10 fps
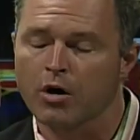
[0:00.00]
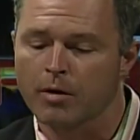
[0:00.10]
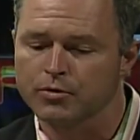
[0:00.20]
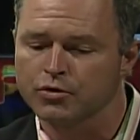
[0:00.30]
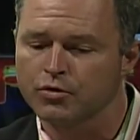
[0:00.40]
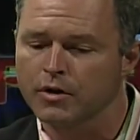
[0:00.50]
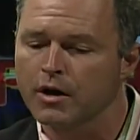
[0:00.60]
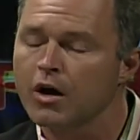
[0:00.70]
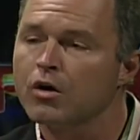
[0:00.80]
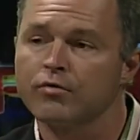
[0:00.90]

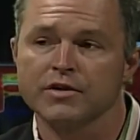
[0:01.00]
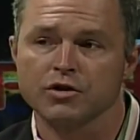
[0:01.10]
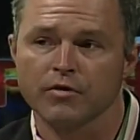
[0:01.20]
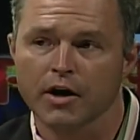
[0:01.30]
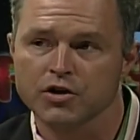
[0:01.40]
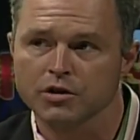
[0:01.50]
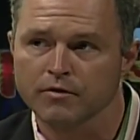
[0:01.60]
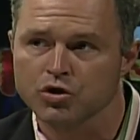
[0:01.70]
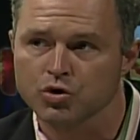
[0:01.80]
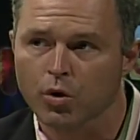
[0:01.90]
opportunity. Restoration
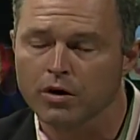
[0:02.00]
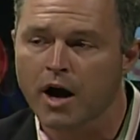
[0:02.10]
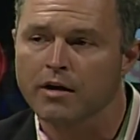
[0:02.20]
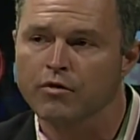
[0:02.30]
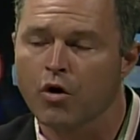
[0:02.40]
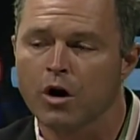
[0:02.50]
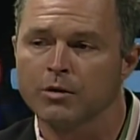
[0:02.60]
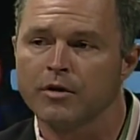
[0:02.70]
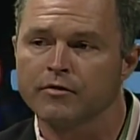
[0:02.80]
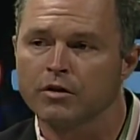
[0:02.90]
of the shoreline of the
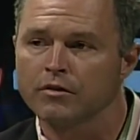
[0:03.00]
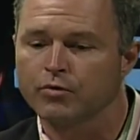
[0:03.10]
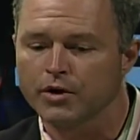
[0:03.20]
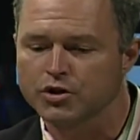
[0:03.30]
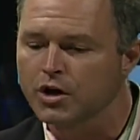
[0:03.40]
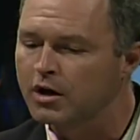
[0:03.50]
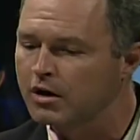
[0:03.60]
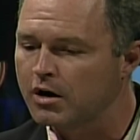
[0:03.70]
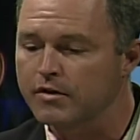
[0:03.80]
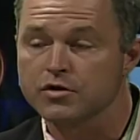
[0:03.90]
Harlem River, of which
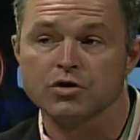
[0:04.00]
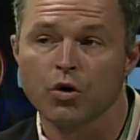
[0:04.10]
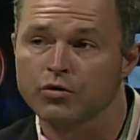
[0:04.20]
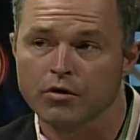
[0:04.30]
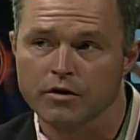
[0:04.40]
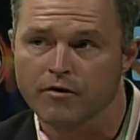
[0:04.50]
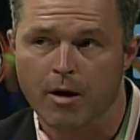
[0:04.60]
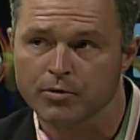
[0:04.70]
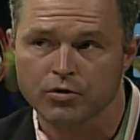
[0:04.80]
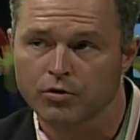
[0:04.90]
there's no dearth of
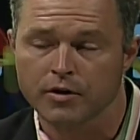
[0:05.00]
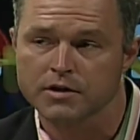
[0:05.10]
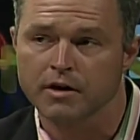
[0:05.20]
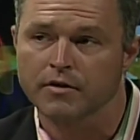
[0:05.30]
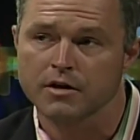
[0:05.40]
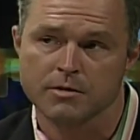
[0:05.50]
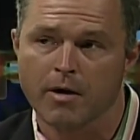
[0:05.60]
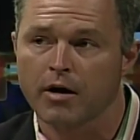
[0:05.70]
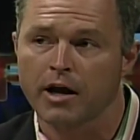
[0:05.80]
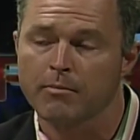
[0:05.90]
opportunities given it's
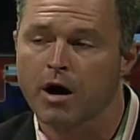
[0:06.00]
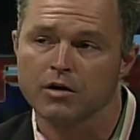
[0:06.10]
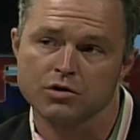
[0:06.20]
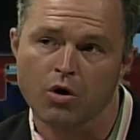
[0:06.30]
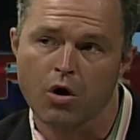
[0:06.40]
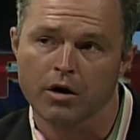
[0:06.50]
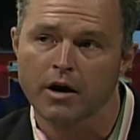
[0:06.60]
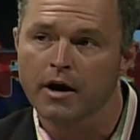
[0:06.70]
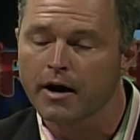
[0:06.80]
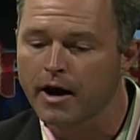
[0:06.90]
about 8 miles
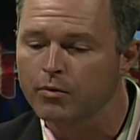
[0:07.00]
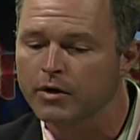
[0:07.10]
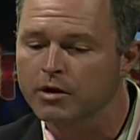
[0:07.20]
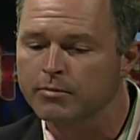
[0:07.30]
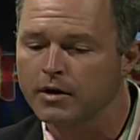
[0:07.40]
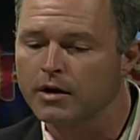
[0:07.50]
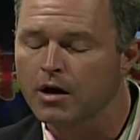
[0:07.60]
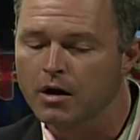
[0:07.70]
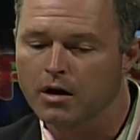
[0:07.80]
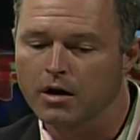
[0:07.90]
long, and we can
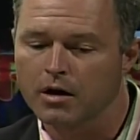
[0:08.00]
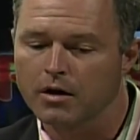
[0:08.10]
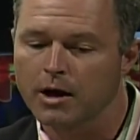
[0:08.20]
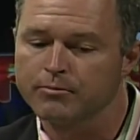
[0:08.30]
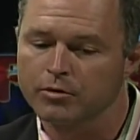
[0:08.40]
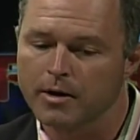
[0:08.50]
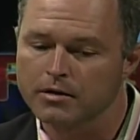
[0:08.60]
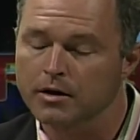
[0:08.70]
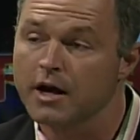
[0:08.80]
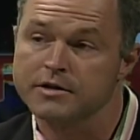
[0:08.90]
be
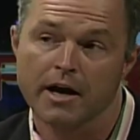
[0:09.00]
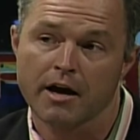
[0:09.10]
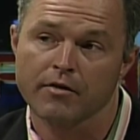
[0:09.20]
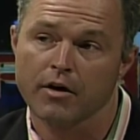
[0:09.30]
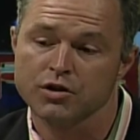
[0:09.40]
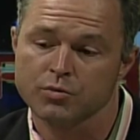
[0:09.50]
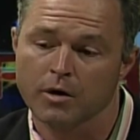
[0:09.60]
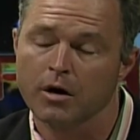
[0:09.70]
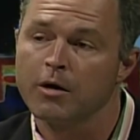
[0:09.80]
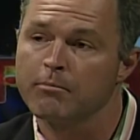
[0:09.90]
implementing, as they have
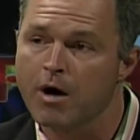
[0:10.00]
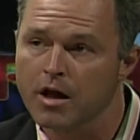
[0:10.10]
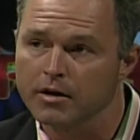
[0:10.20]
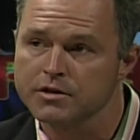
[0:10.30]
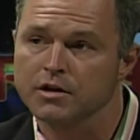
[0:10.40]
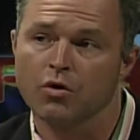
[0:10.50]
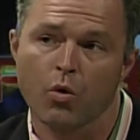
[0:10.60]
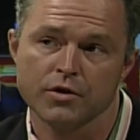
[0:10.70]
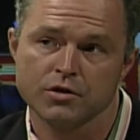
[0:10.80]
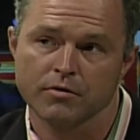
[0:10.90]
elsewhere, mollusk and
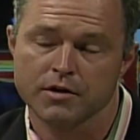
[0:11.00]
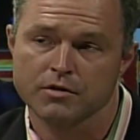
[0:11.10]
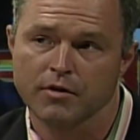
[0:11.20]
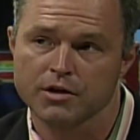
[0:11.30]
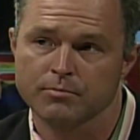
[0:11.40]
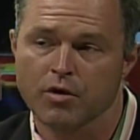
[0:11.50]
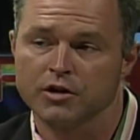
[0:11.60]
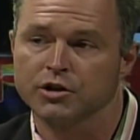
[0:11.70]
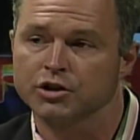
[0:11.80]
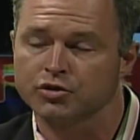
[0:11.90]
oyster restoration
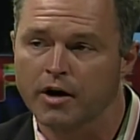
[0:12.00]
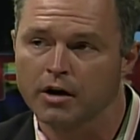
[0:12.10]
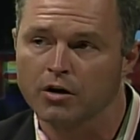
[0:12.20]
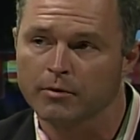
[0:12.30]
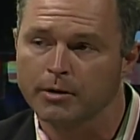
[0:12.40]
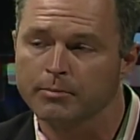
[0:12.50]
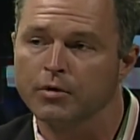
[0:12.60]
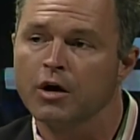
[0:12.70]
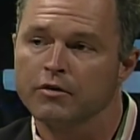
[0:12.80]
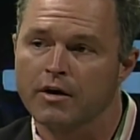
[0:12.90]
projects, training young
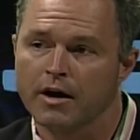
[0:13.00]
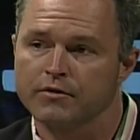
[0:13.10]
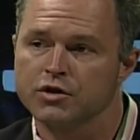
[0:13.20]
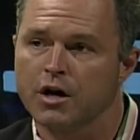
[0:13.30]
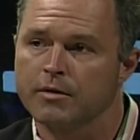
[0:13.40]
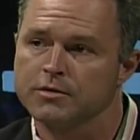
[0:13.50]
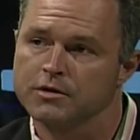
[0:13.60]
people to have jobs.